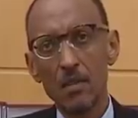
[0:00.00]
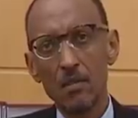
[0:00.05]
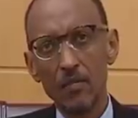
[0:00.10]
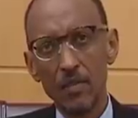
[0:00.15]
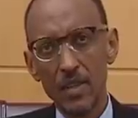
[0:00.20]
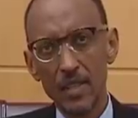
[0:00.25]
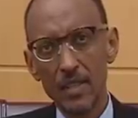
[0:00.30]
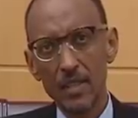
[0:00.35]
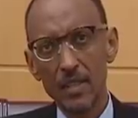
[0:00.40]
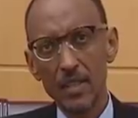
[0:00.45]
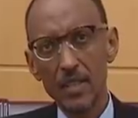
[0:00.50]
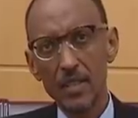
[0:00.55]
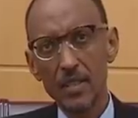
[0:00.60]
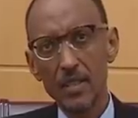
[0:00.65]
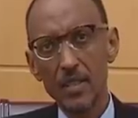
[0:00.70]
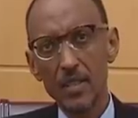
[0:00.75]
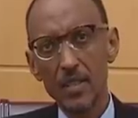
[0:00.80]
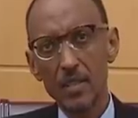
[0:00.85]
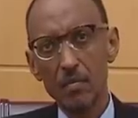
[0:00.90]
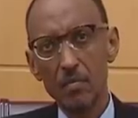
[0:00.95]

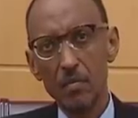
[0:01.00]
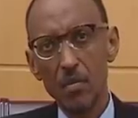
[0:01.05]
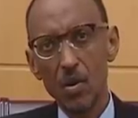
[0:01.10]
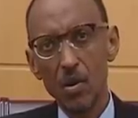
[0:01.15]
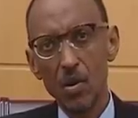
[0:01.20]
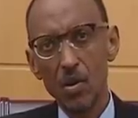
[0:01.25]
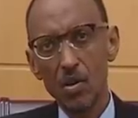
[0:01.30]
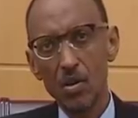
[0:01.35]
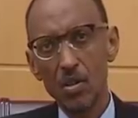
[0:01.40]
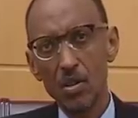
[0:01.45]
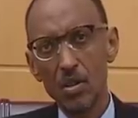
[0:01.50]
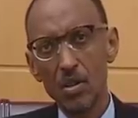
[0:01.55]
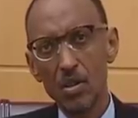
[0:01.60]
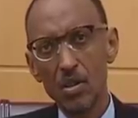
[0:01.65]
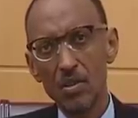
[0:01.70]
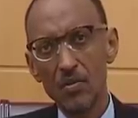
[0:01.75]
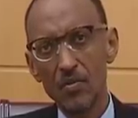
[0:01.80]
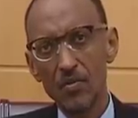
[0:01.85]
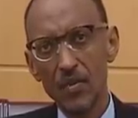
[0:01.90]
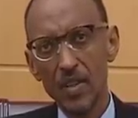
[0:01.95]
facilitates more
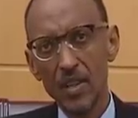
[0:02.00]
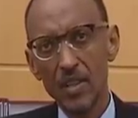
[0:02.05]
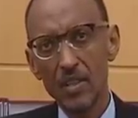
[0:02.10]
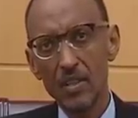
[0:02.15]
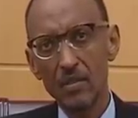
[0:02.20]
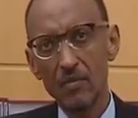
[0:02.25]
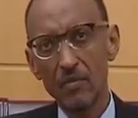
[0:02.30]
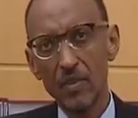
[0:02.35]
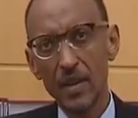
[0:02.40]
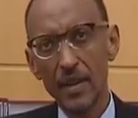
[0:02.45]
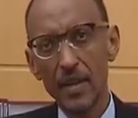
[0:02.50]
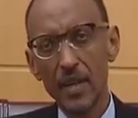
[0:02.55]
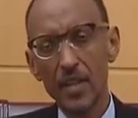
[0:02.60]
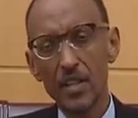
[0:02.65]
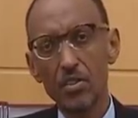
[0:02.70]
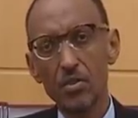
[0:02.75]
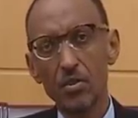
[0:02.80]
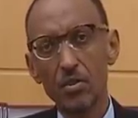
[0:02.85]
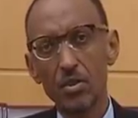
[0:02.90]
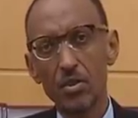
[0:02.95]
effective
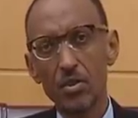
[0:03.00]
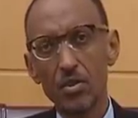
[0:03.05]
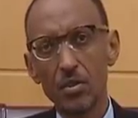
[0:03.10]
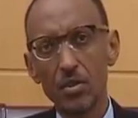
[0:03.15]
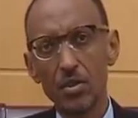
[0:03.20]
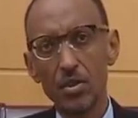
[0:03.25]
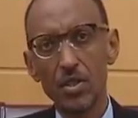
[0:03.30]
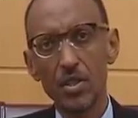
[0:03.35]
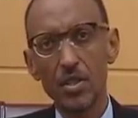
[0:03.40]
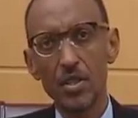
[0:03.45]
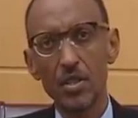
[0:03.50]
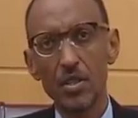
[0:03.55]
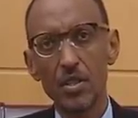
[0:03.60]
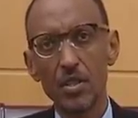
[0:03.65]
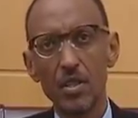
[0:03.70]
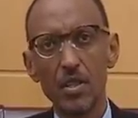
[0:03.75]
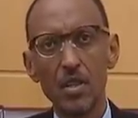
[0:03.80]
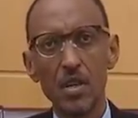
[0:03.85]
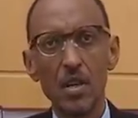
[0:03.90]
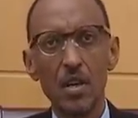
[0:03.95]
financial resource
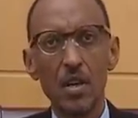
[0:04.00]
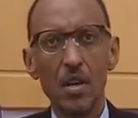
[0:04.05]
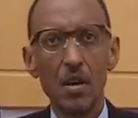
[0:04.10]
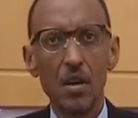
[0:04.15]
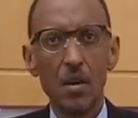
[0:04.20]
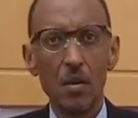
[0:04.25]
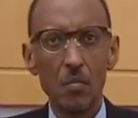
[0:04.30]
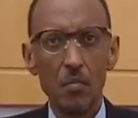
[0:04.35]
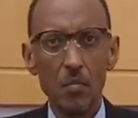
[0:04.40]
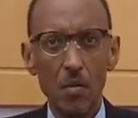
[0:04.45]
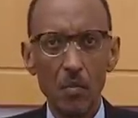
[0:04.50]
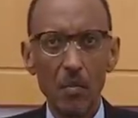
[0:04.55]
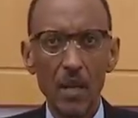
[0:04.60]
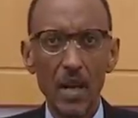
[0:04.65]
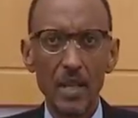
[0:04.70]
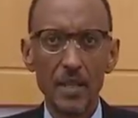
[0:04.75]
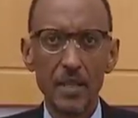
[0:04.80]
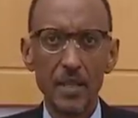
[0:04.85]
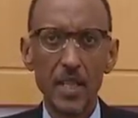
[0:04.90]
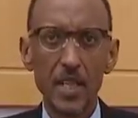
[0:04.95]

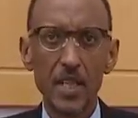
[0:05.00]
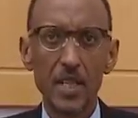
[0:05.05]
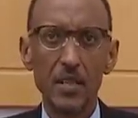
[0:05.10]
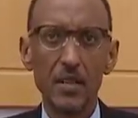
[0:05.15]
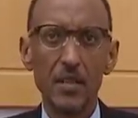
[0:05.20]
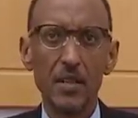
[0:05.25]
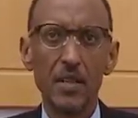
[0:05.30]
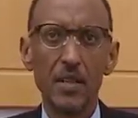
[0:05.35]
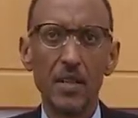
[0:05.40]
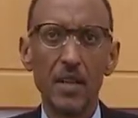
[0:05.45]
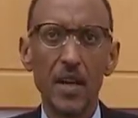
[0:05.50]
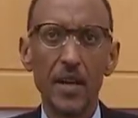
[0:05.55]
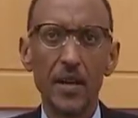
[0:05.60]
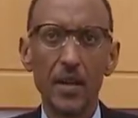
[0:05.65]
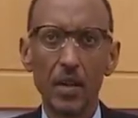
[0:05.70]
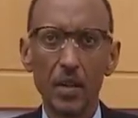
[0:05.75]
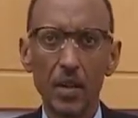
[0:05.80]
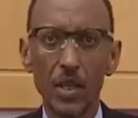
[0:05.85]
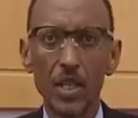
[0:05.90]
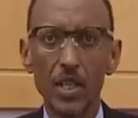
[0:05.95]
mobilization and
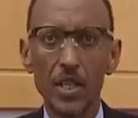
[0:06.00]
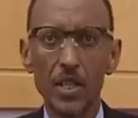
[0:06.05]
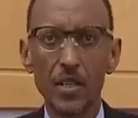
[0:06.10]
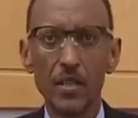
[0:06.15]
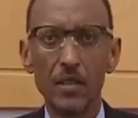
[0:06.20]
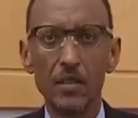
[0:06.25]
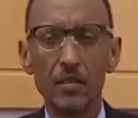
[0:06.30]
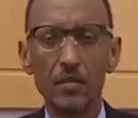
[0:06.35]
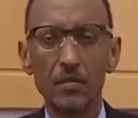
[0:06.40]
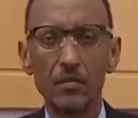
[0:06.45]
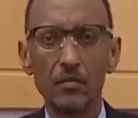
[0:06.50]
allocation.